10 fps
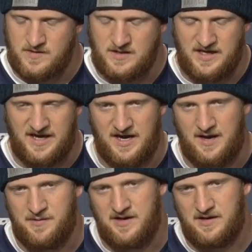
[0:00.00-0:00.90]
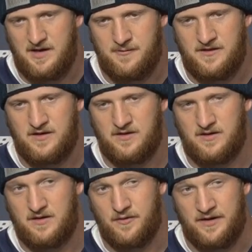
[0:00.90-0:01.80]
Yeah, I mean, I think,
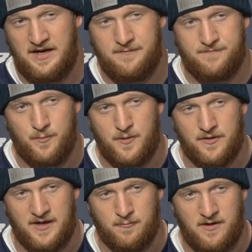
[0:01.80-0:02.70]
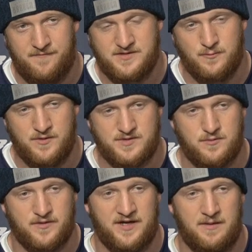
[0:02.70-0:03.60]
you know, in any football game, right, if it's a
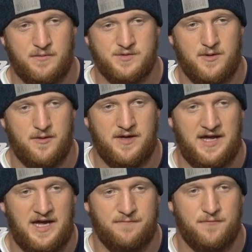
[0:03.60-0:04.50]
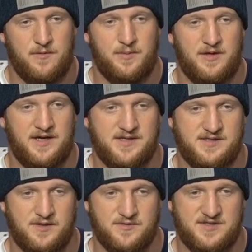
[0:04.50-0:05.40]
one-score game, there's probably a handful of
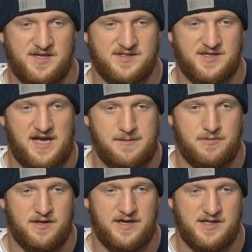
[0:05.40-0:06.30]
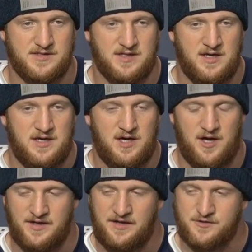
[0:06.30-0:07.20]
plays, you know, 6 to 8 plays
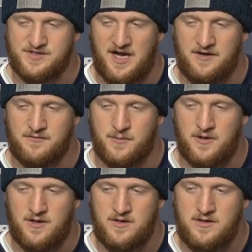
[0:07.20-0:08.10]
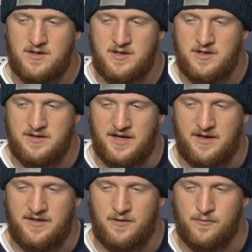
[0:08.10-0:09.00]
on either side of the ball
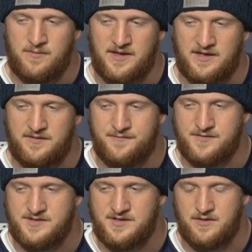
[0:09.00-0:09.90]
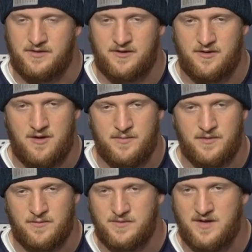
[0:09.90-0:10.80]
that'll really make a difference. You know, here in our
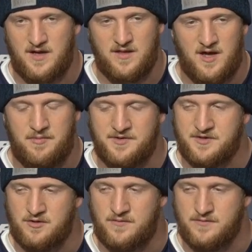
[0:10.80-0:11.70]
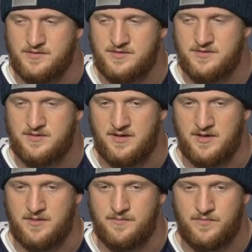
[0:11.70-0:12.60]
building, we talk a lot about turnovers.
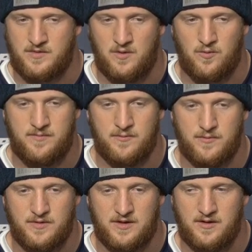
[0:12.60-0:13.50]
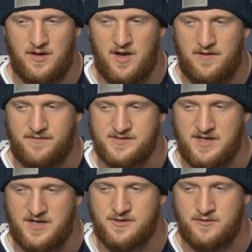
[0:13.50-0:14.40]
You know, we've been really good on offense,
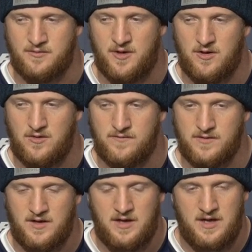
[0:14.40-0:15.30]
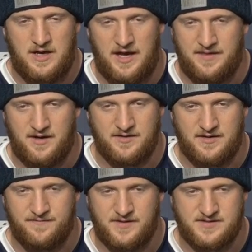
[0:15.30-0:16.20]
not turning the ball over. And then on
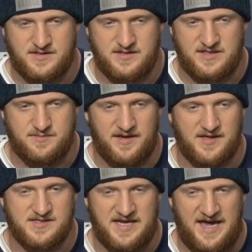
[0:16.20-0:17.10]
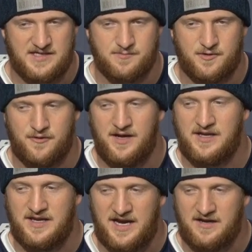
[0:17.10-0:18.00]
defense, it's making sacks,
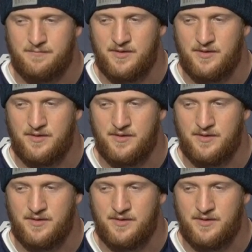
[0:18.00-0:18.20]
creating negative